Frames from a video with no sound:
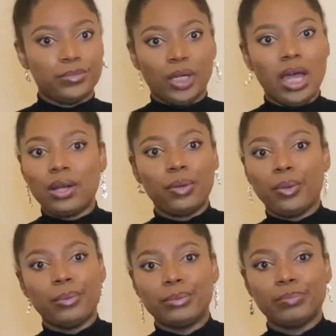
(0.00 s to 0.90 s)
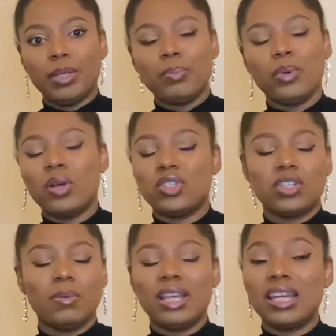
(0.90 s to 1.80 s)
I don't know. People on social
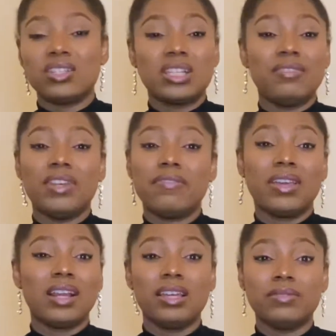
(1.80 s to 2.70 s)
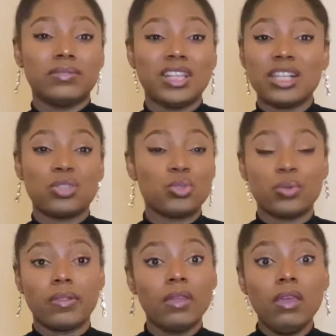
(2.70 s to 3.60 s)
media, they're just living a fake life. That's the truth.
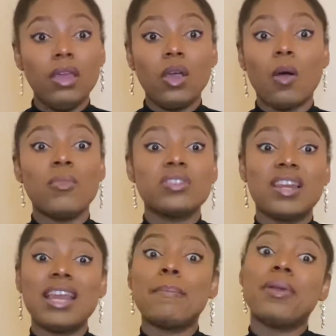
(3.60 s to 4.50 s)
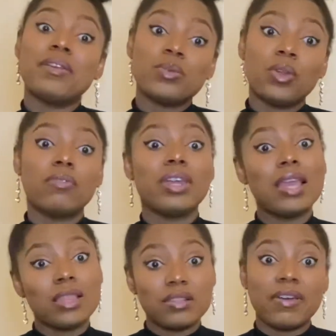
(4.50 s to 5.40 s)
Because most of them, their parents will not even earn
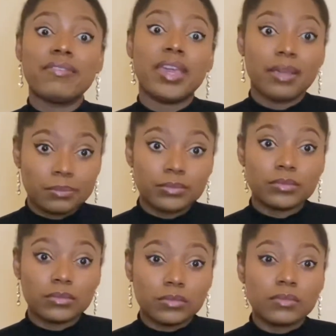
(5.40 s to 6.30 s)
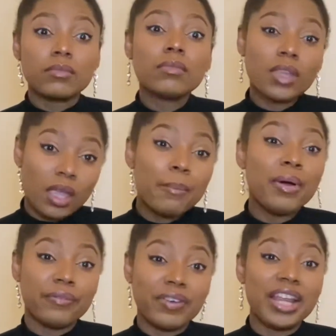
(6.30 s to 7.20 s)
35k a month.
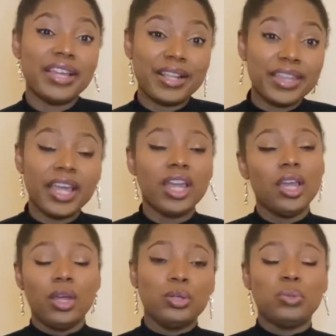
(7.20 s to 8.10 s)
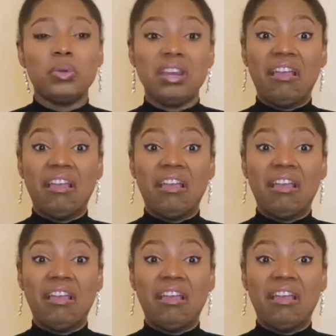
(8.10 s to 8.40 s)
And they are there doing